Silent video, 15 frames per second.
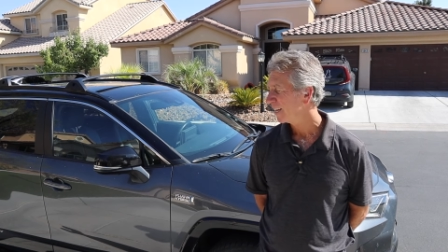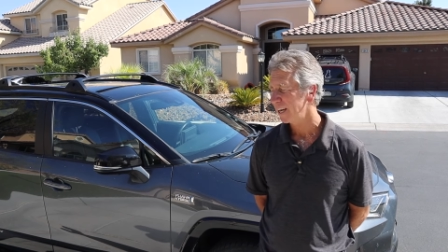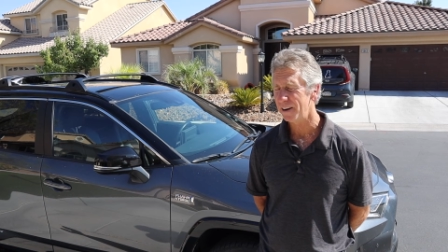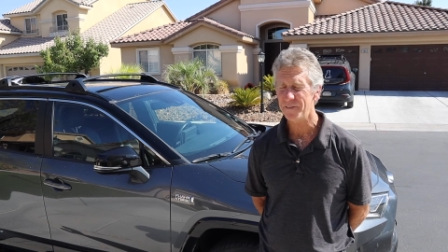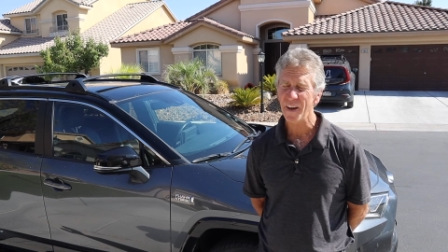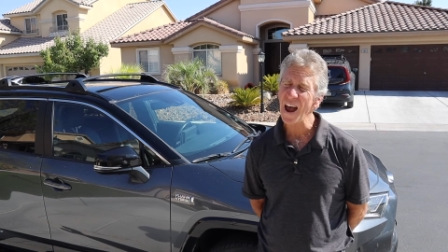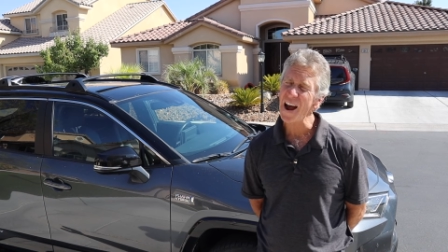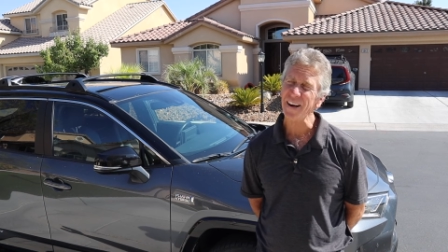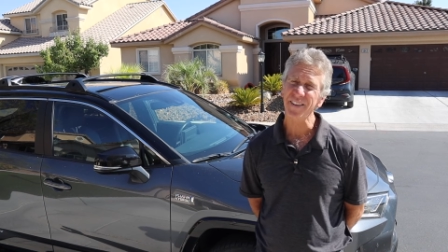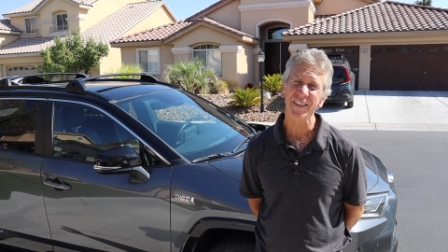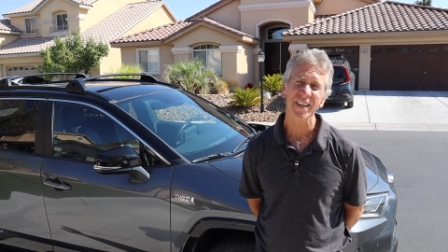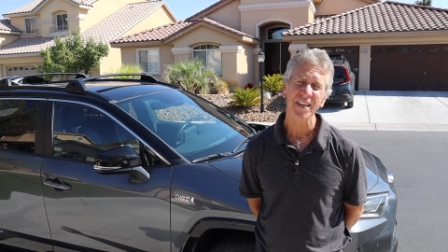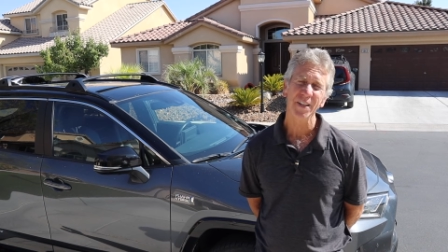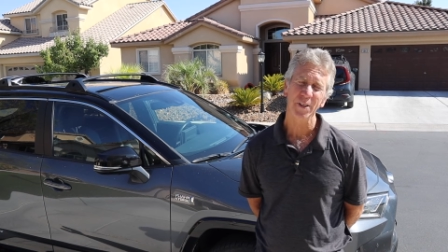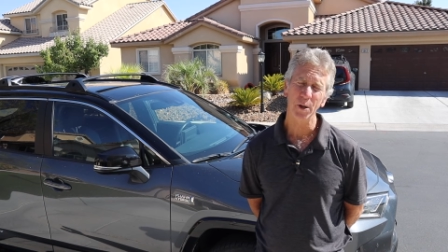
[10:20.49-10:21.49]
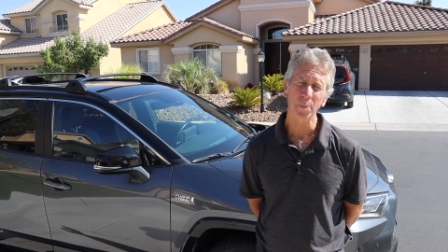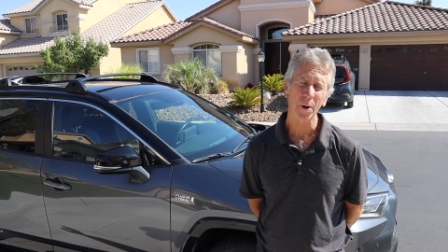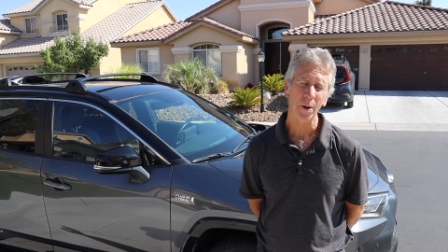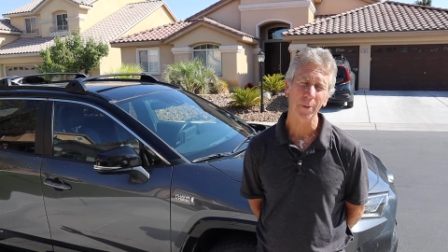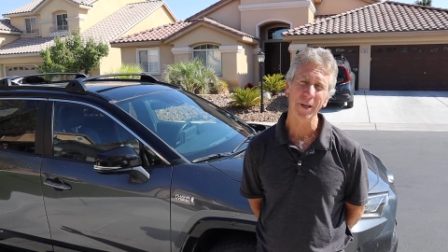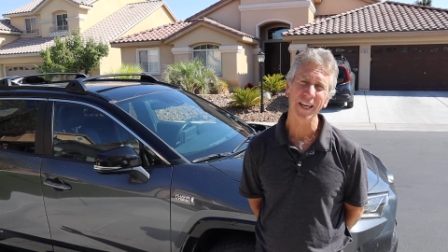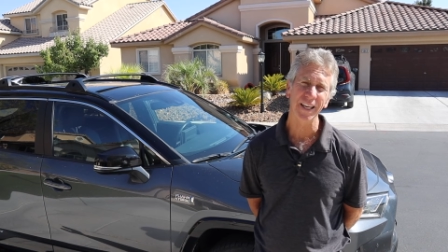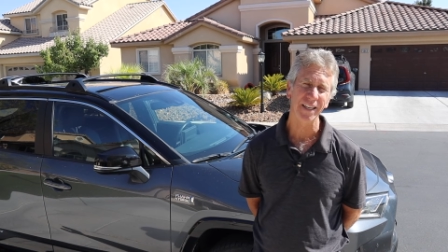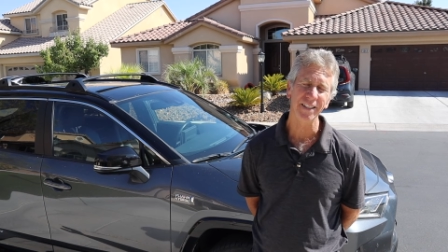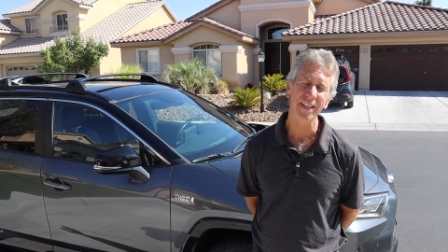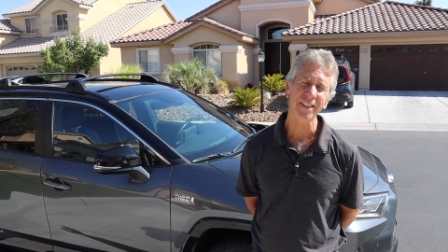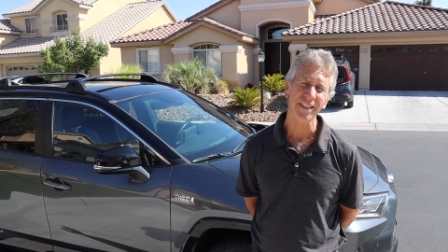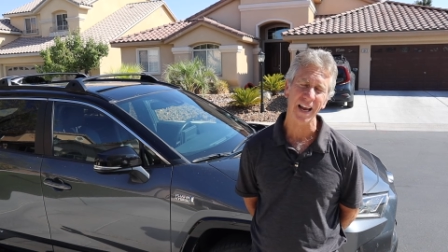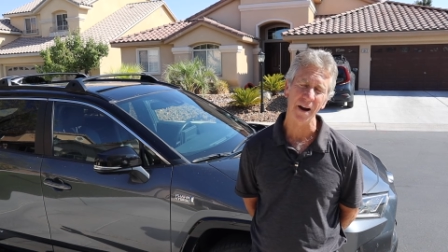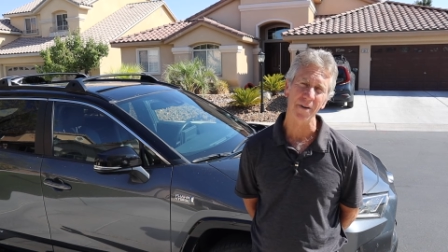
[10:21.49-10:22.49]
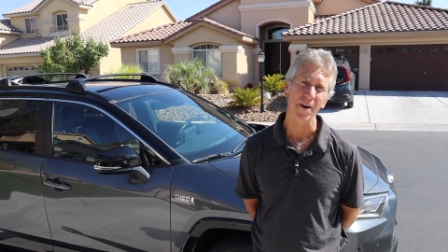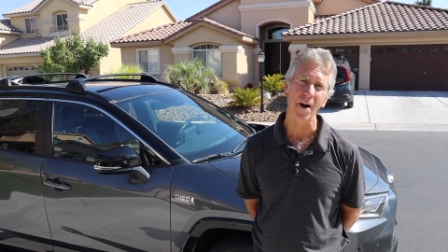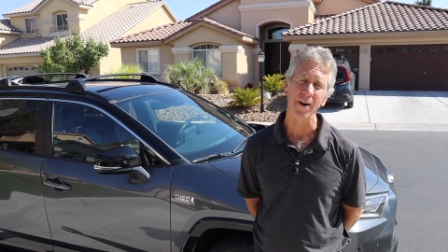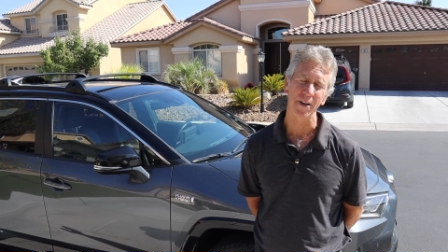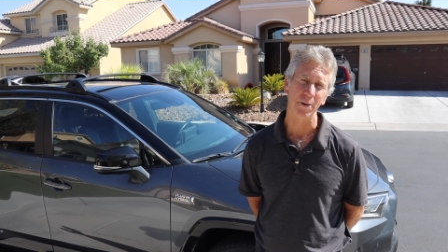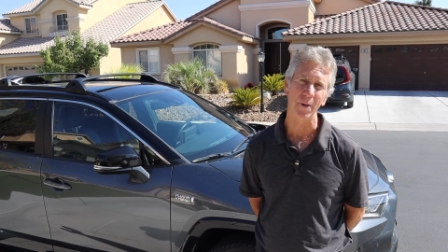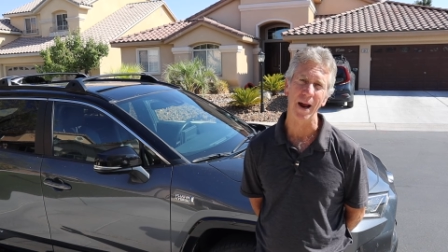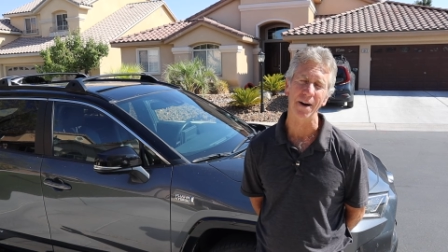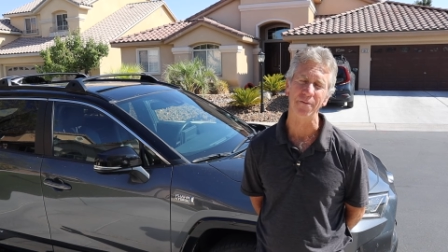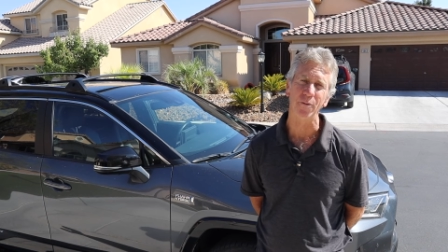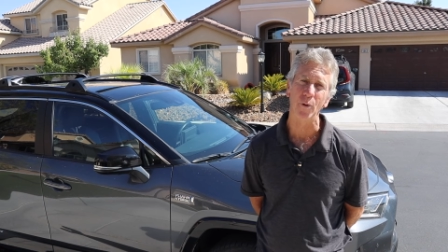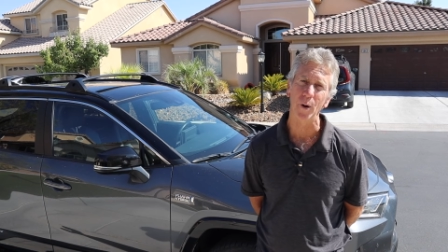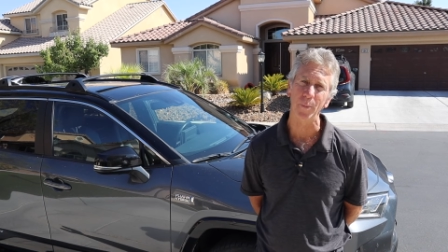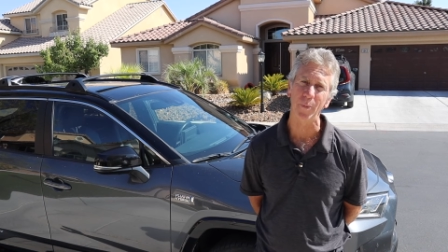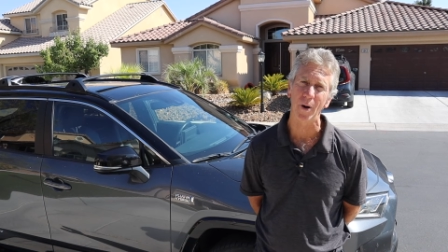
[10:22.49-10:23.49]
In fact, you'll probably get a discount on your RAV4